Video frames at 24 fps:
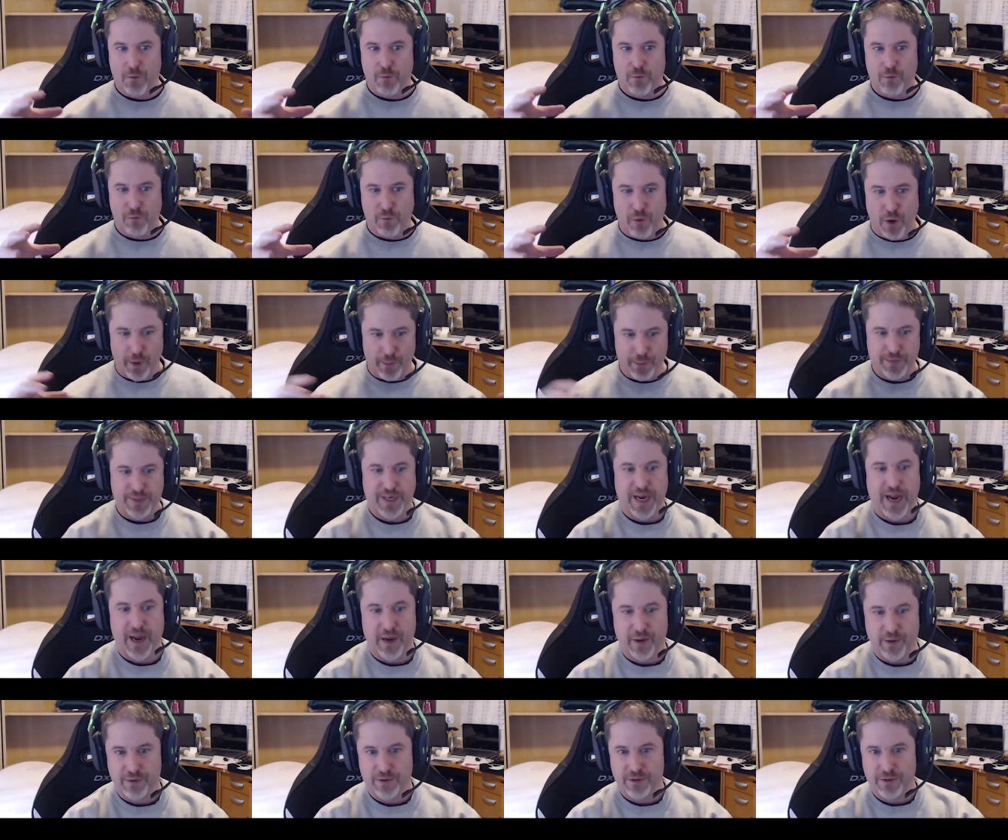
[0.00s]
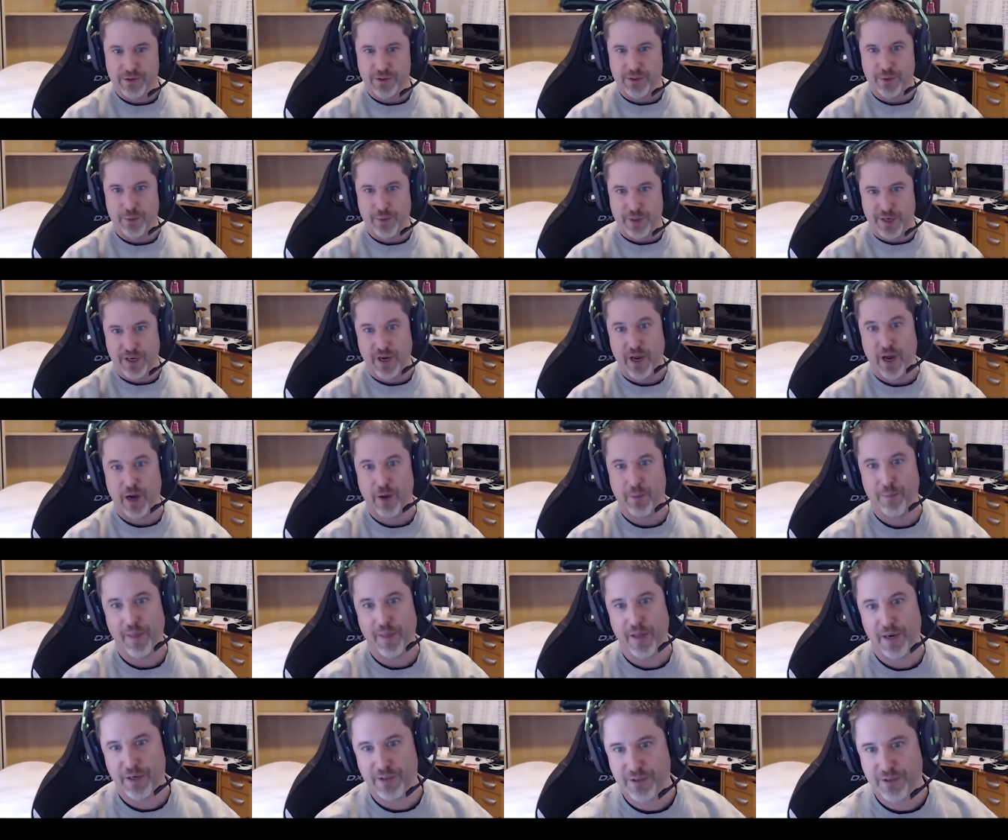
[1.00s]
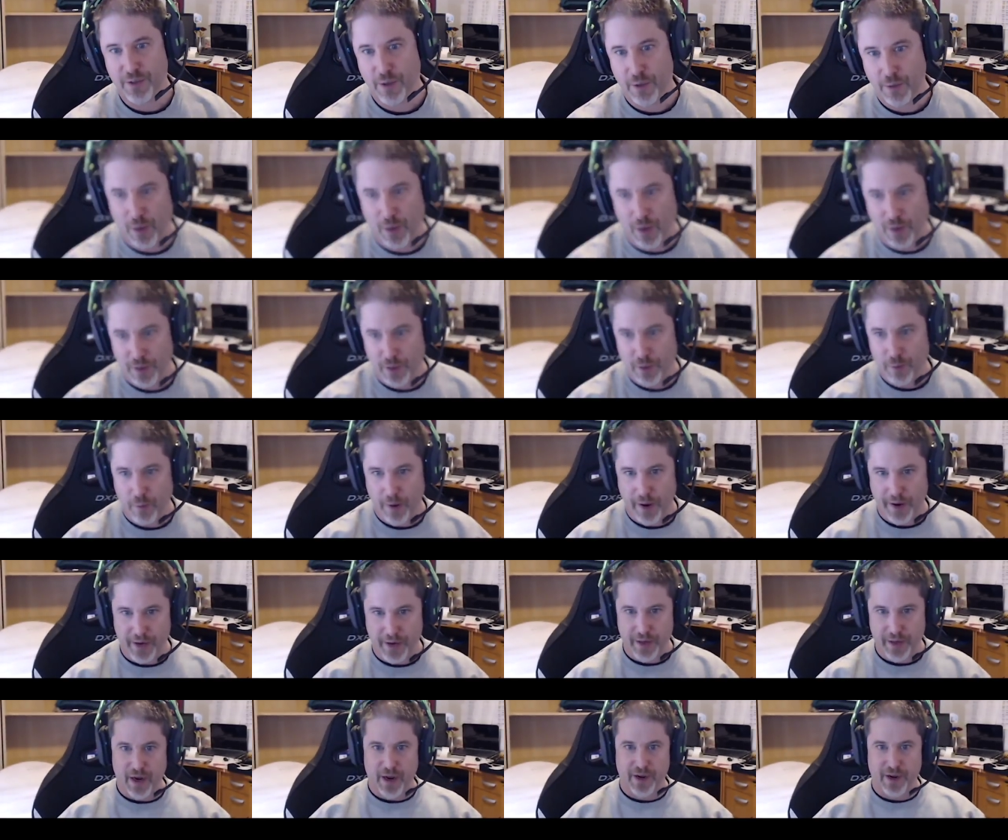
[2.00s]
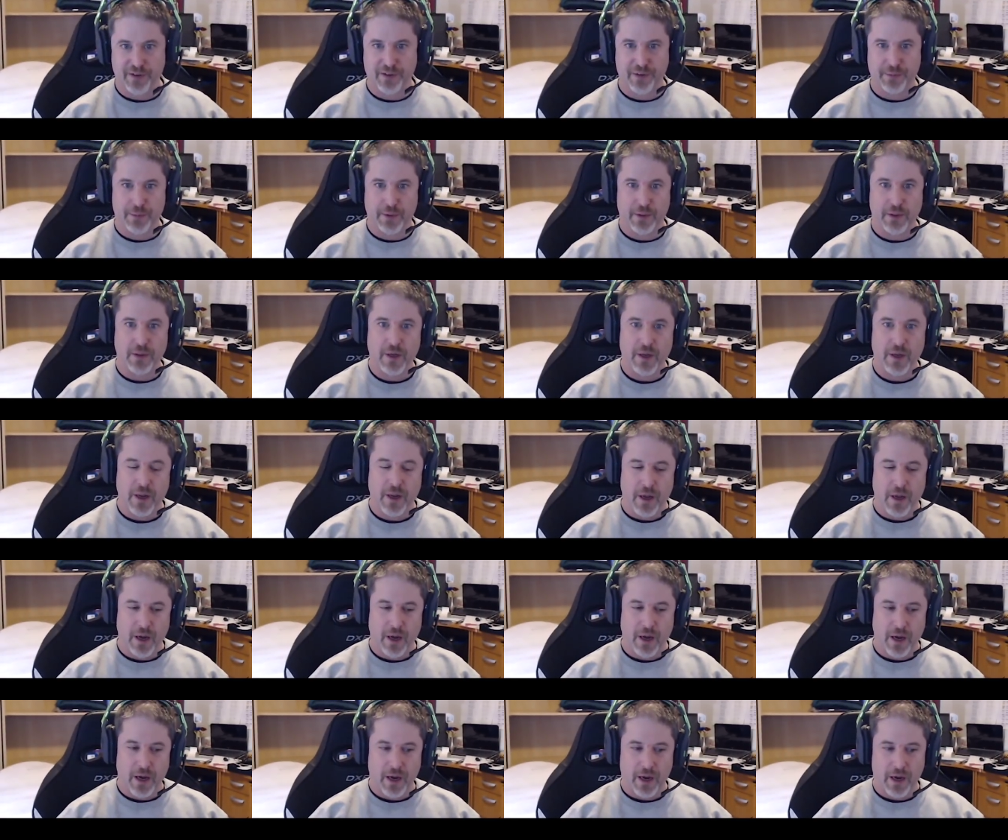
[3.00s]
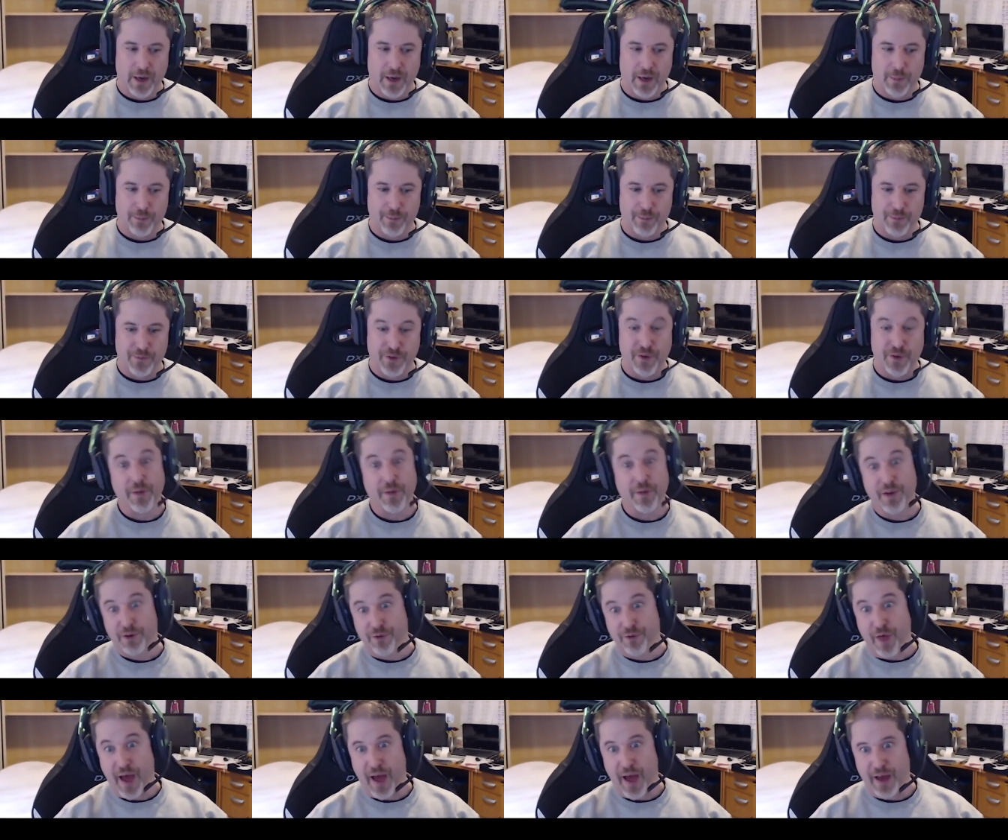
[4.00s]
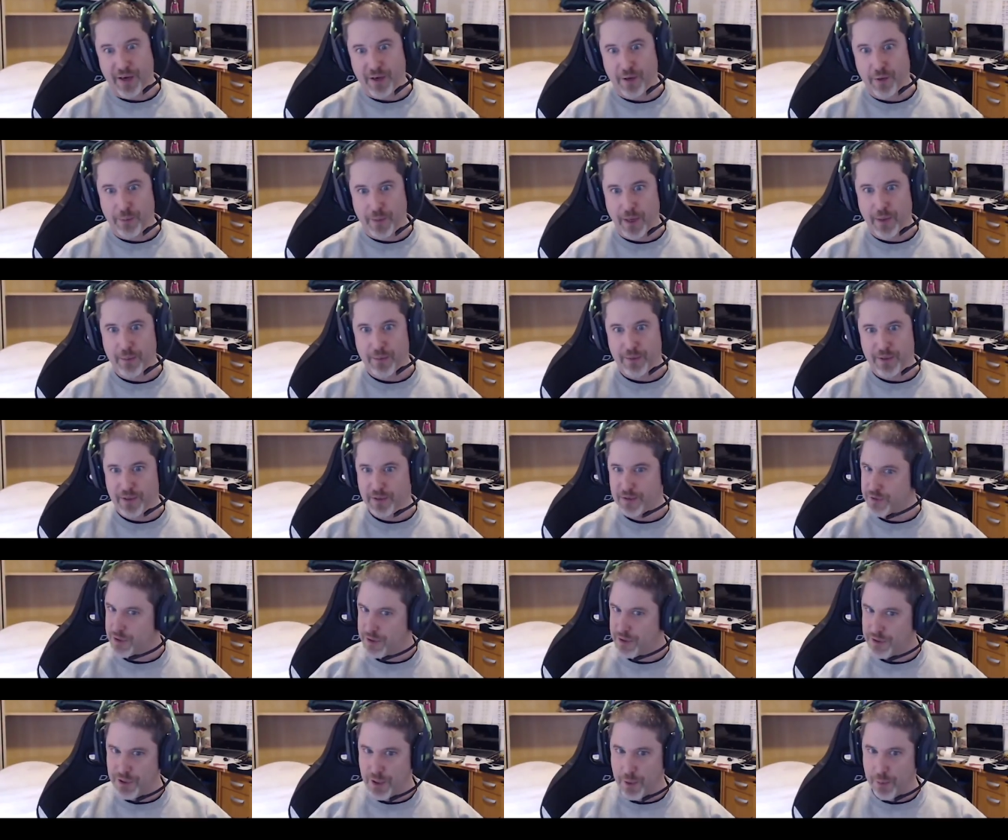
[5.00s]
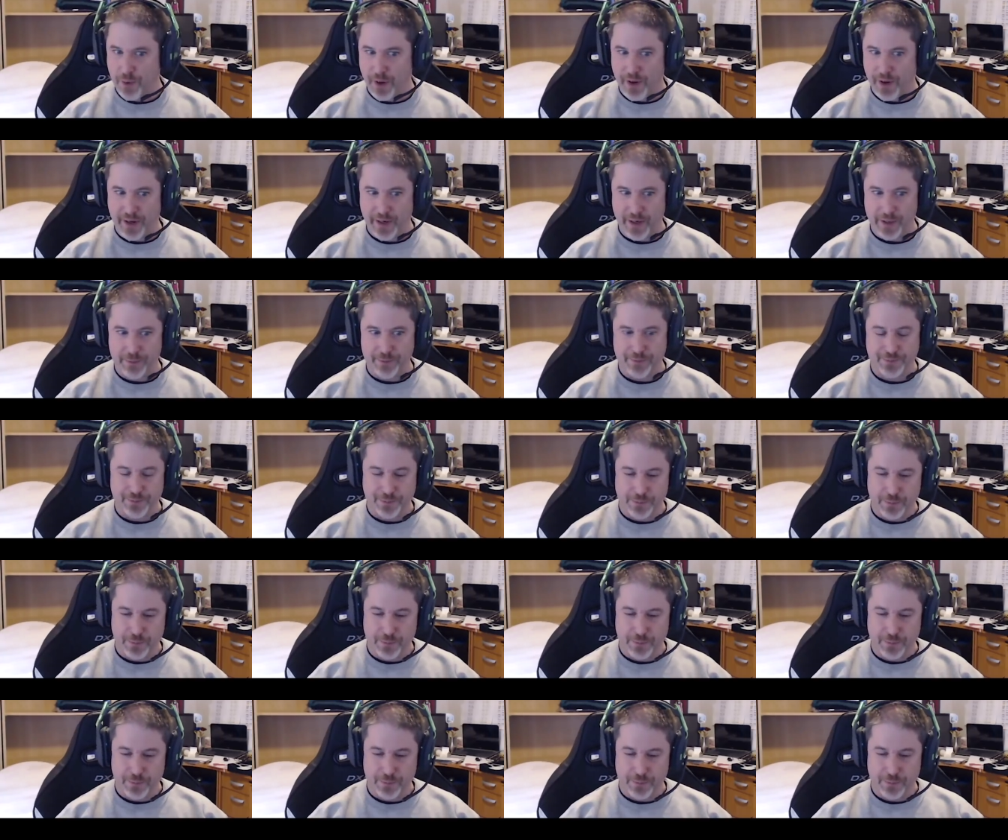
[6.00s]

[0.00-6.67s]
rubbed down to a nub that is no longer recognizable. Um, so there's that. You'll be able to, to jump right in.